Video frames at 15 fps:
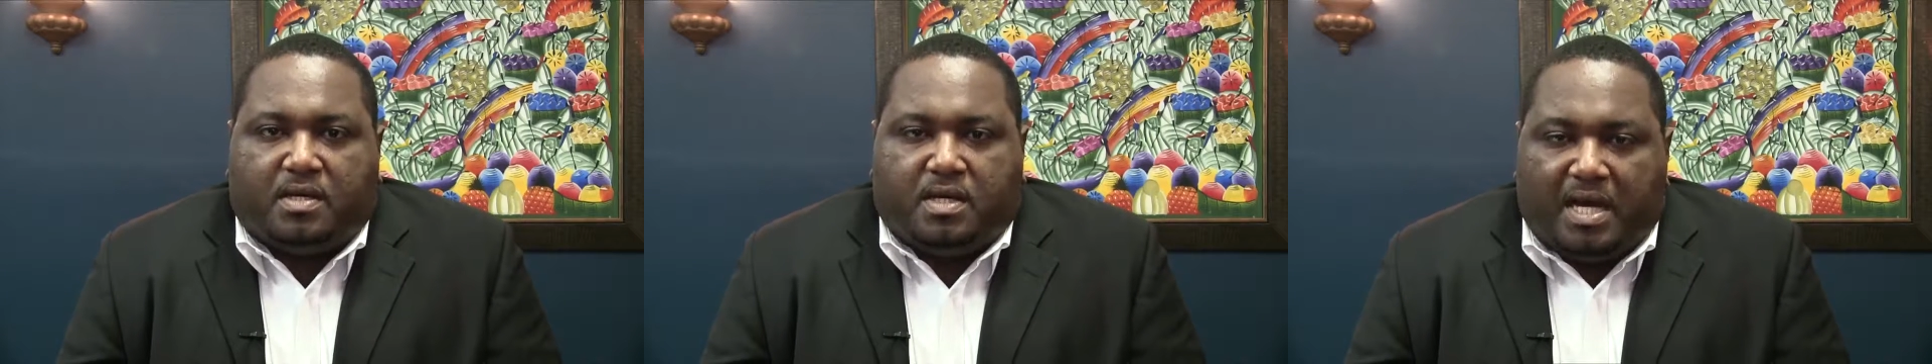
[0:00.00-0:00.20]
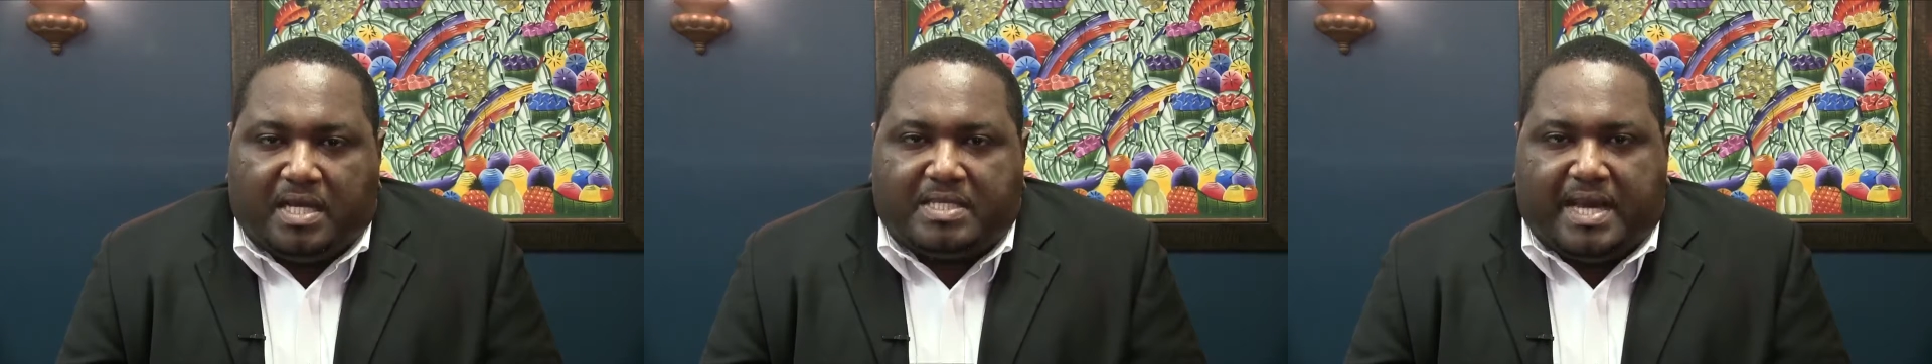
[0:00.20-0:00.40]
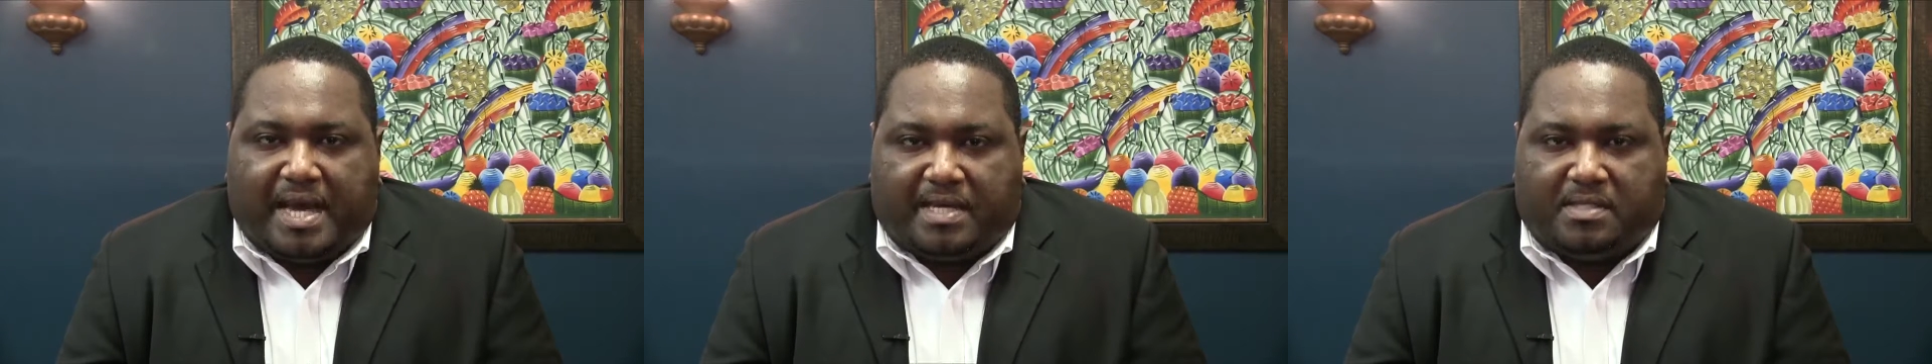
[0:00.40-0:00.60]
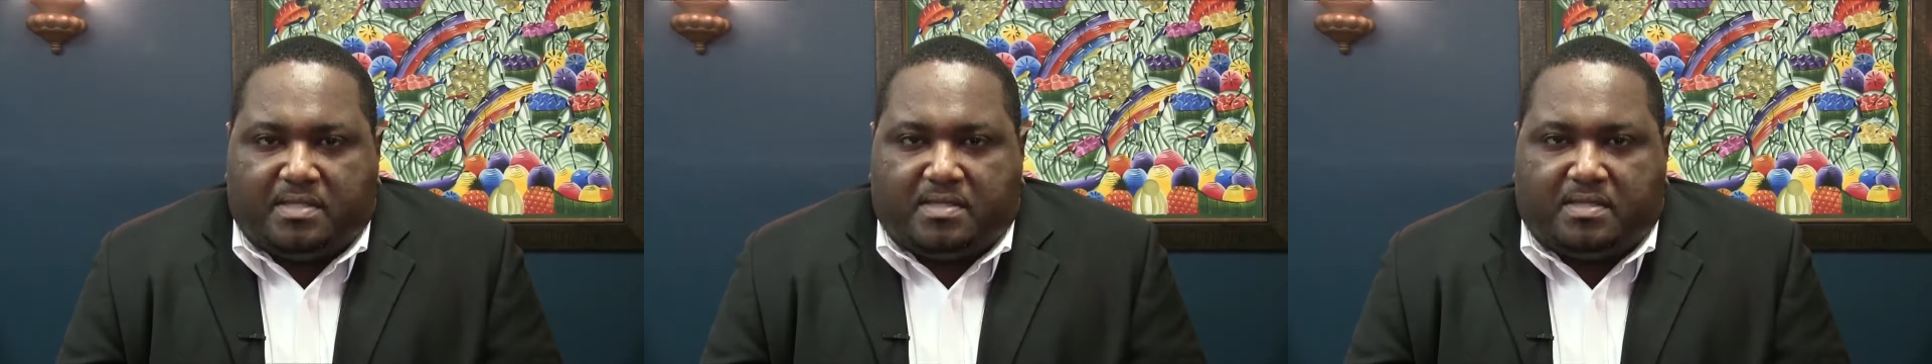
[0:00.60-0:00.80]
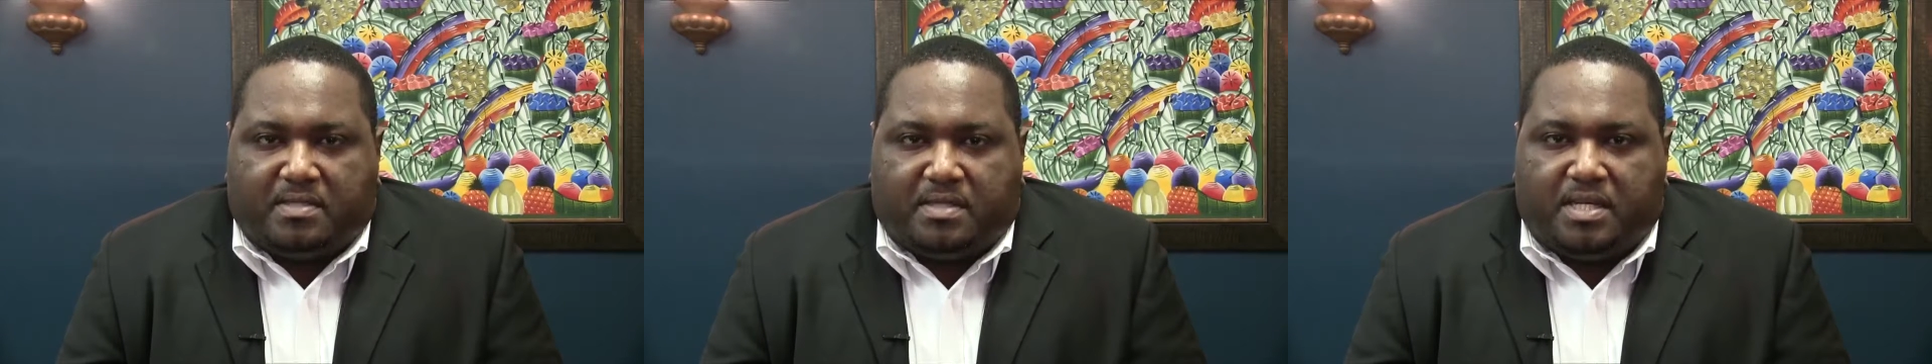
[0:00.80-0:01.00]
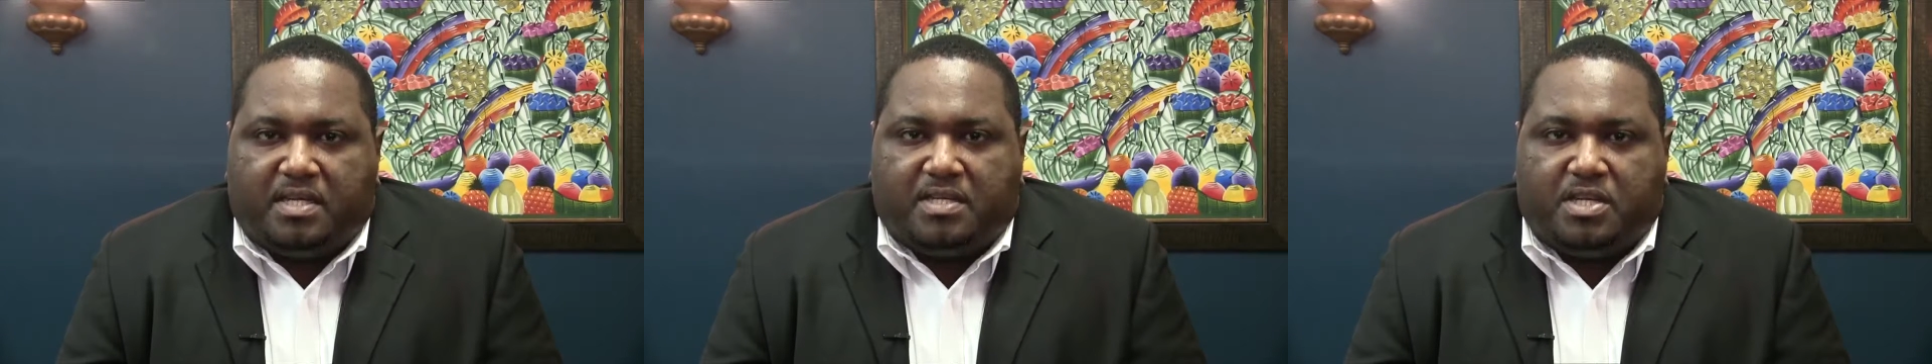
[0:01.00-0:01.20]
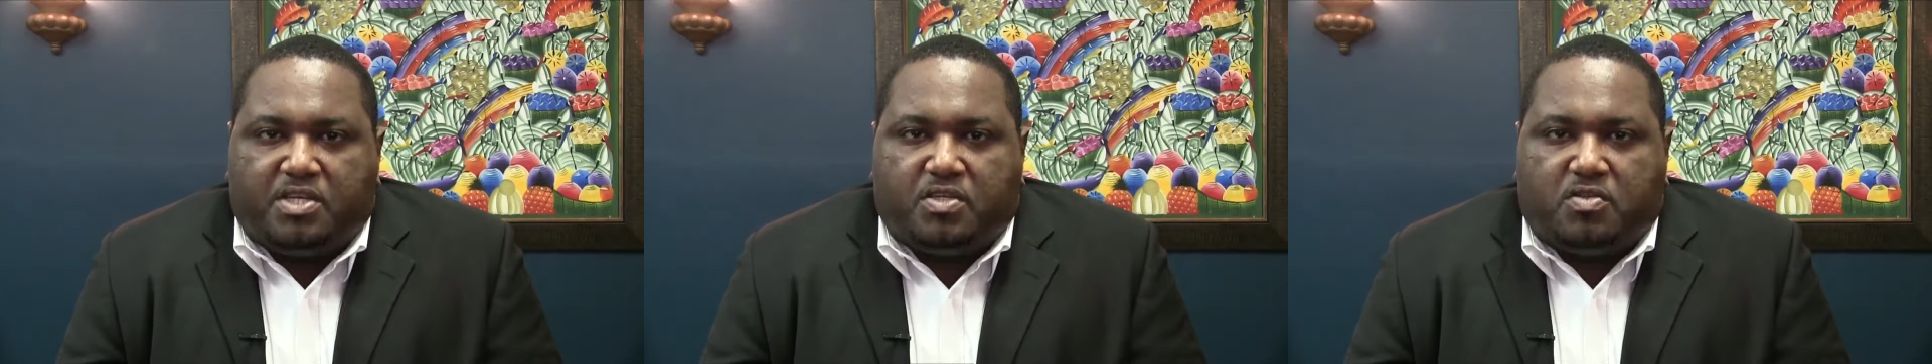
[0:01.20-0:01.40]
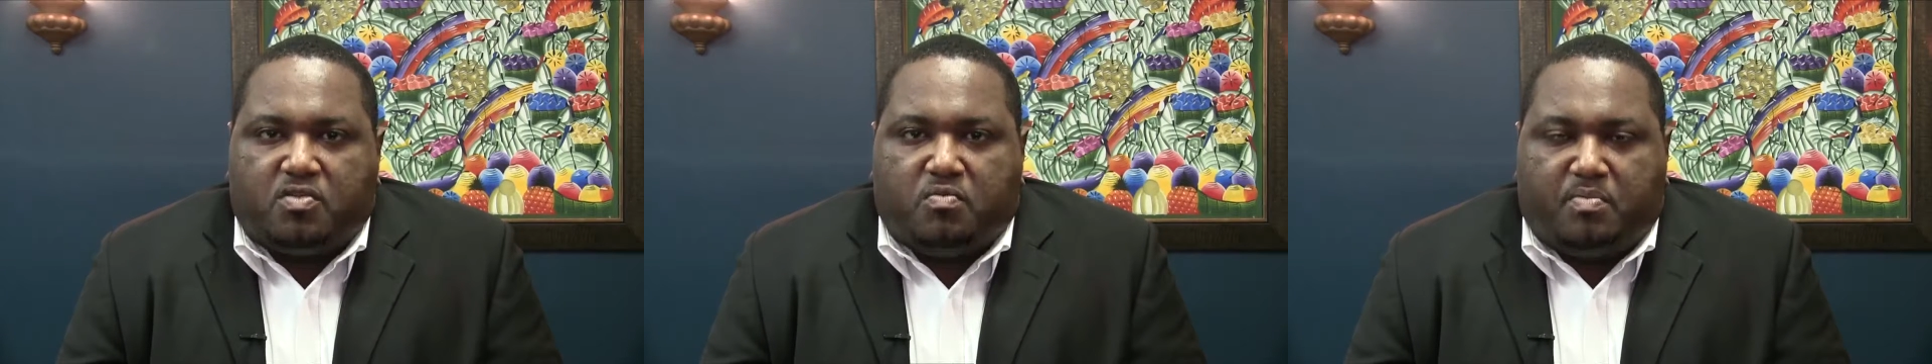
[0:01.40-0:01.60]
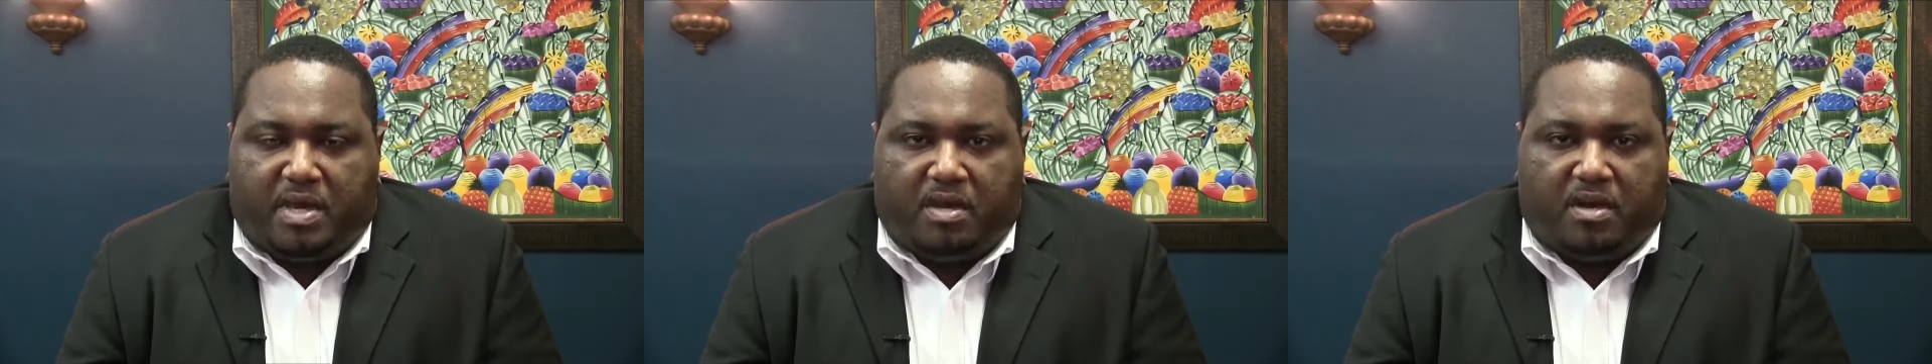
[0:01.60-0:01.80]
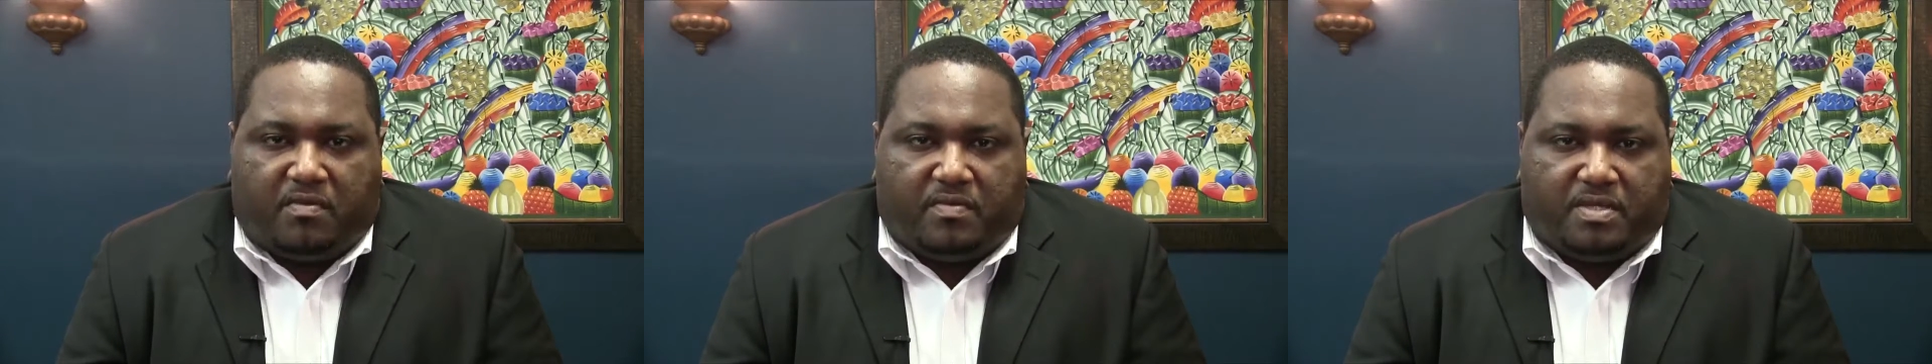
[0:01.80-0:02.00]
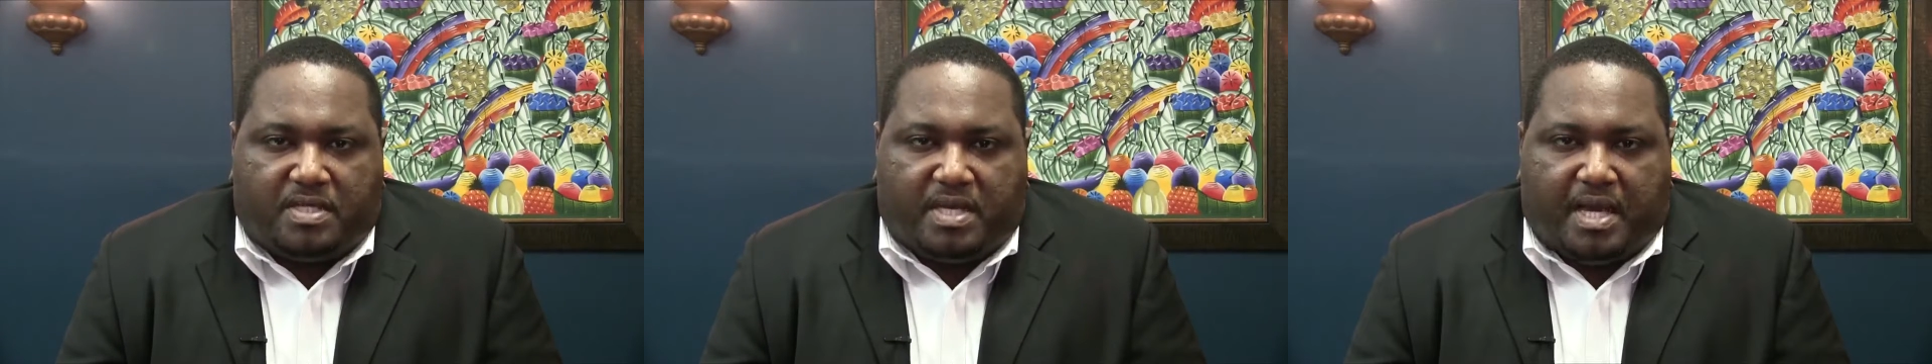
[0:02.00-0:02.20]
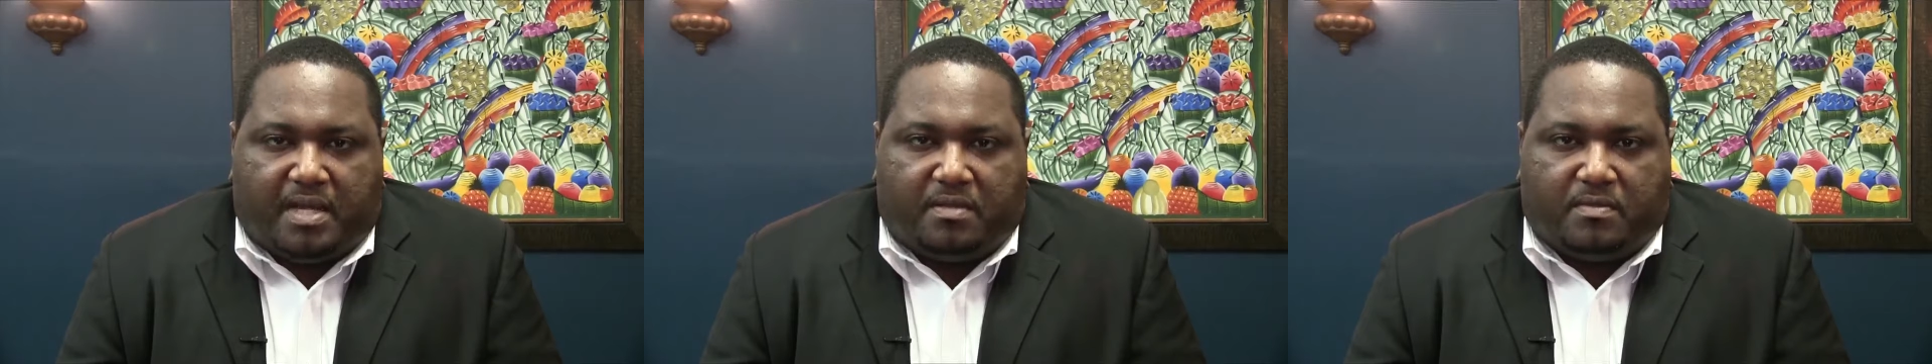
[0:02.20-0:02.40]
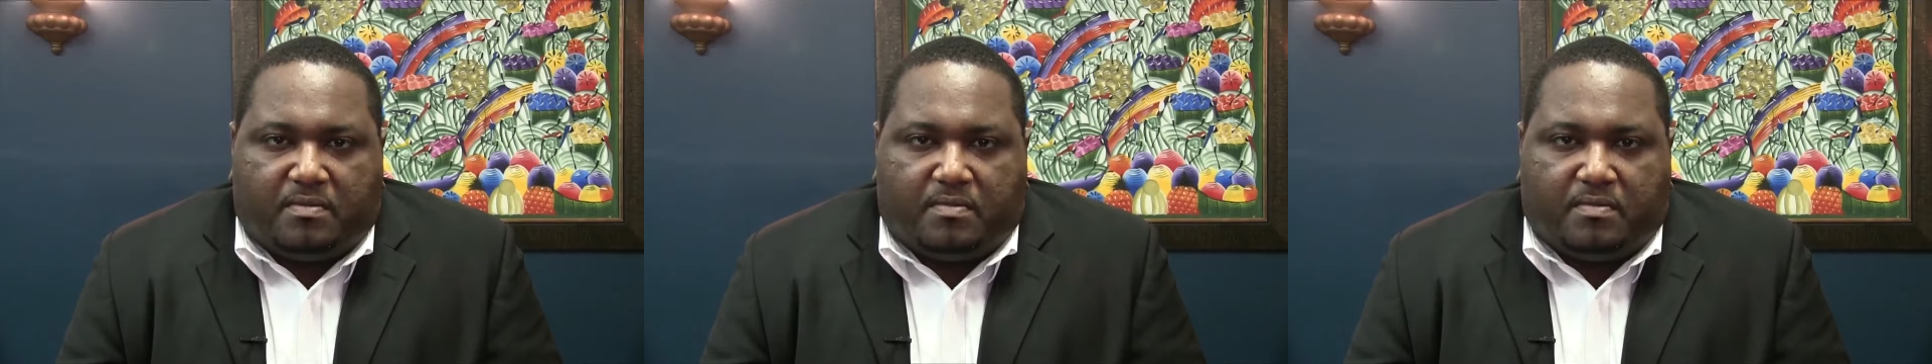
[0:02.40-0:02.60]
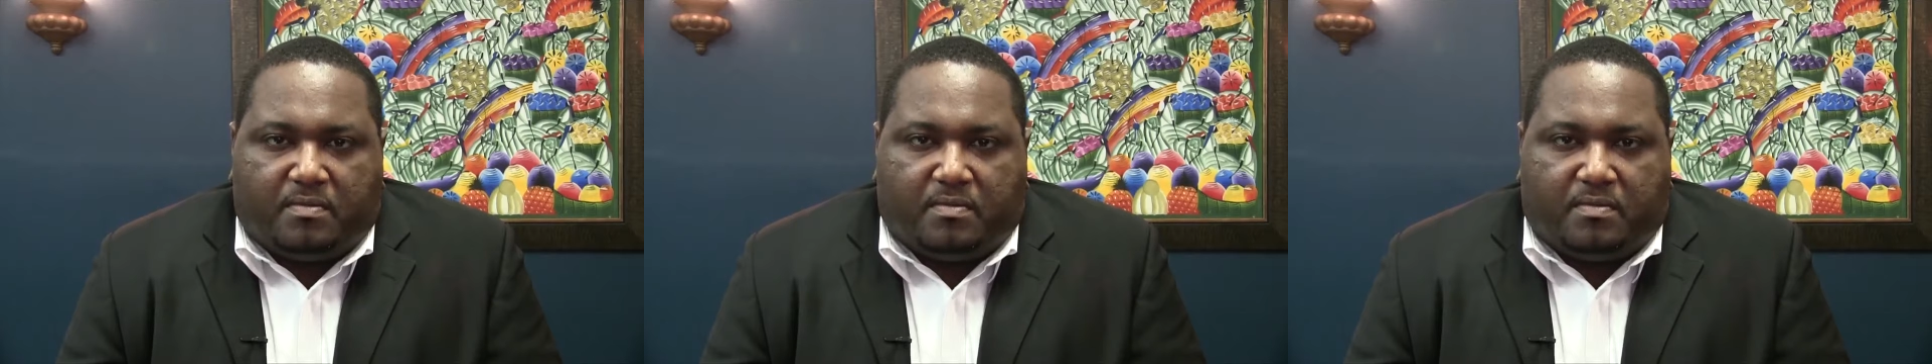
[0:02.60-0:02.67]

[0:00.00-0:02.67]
cut taxes in addition to pay off its debt.